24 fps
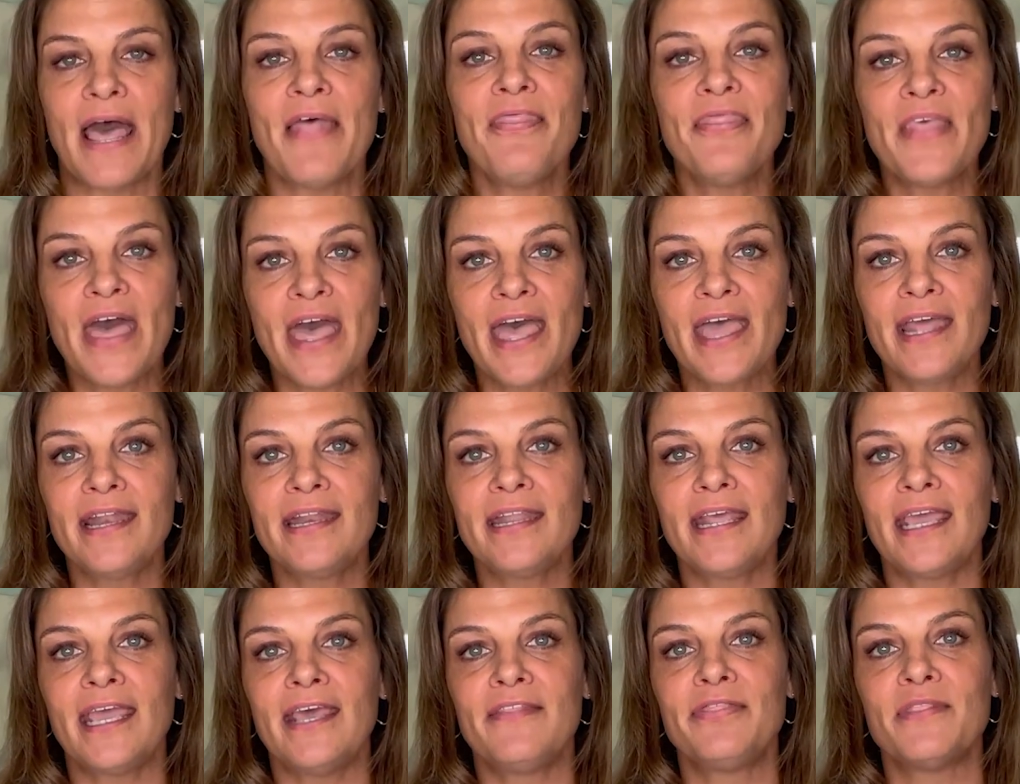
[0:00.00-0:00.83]
And
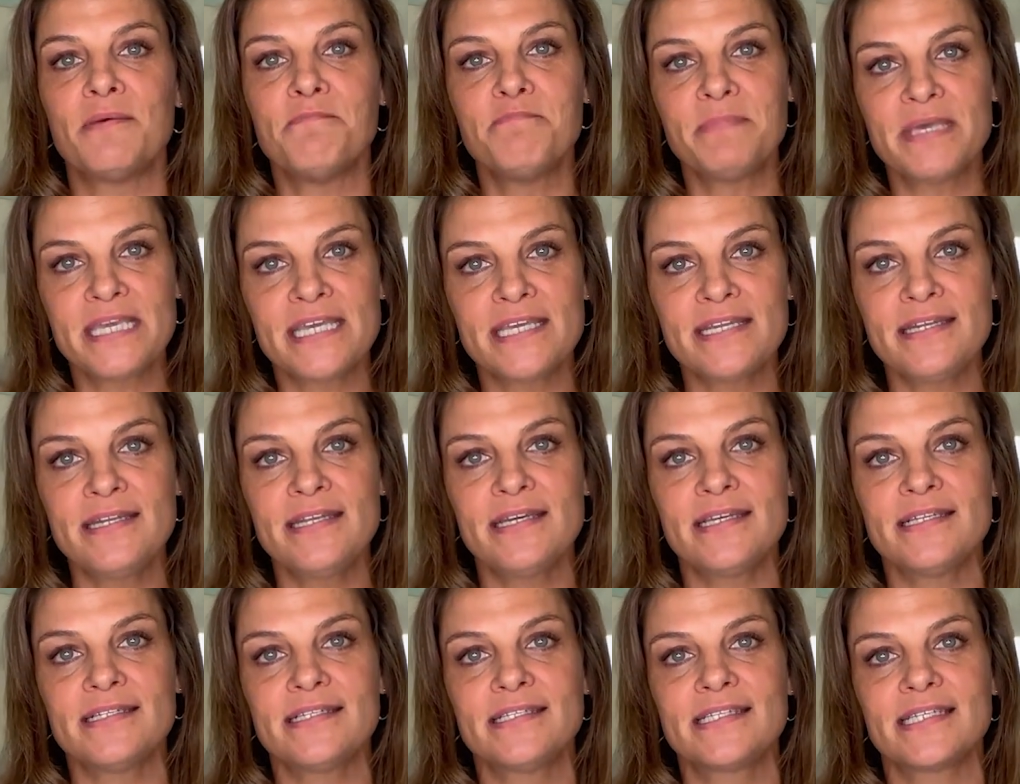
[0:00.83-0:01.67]
then in the
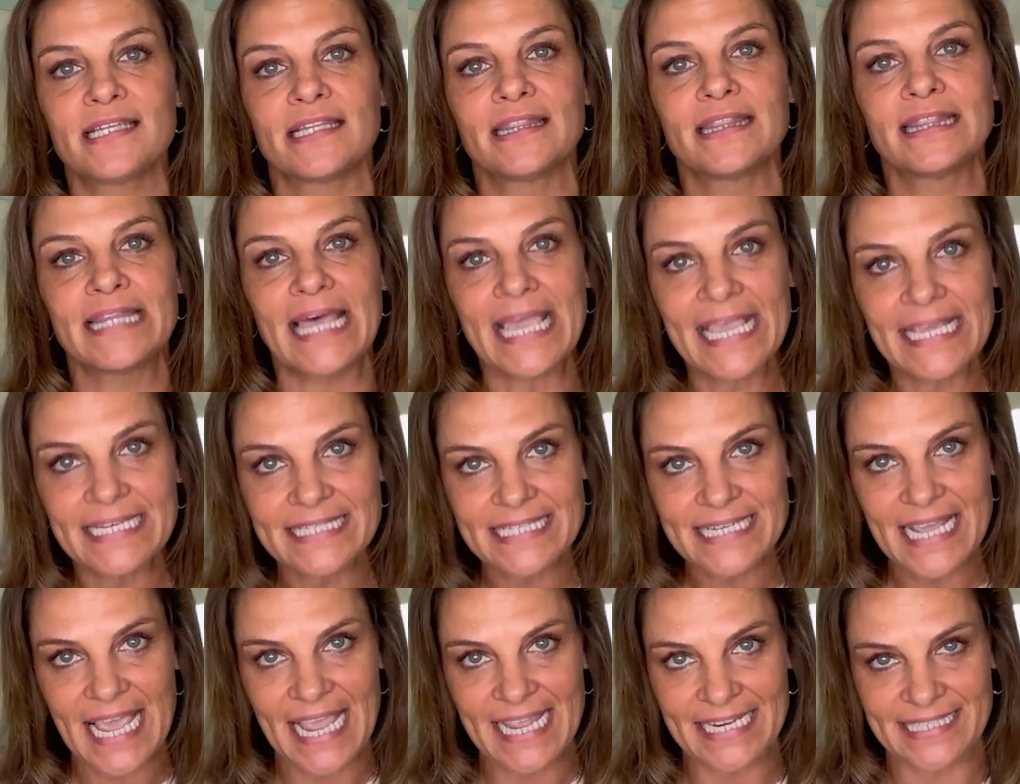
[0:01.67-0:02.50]
mid to late
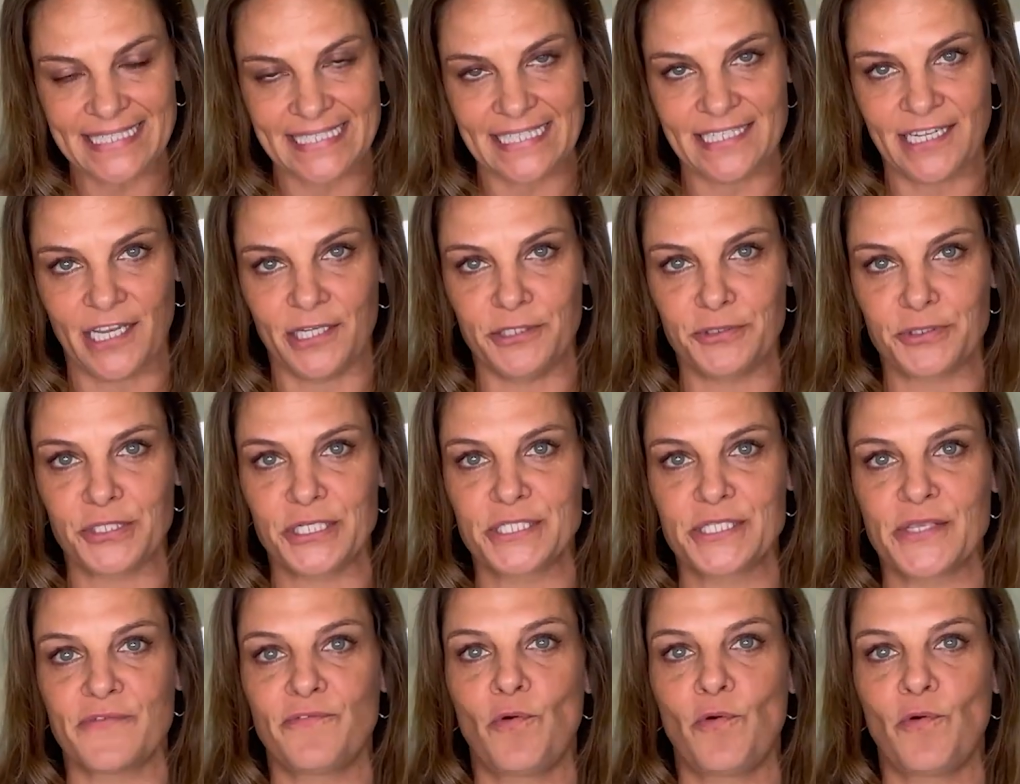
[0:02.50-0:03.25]
1800s,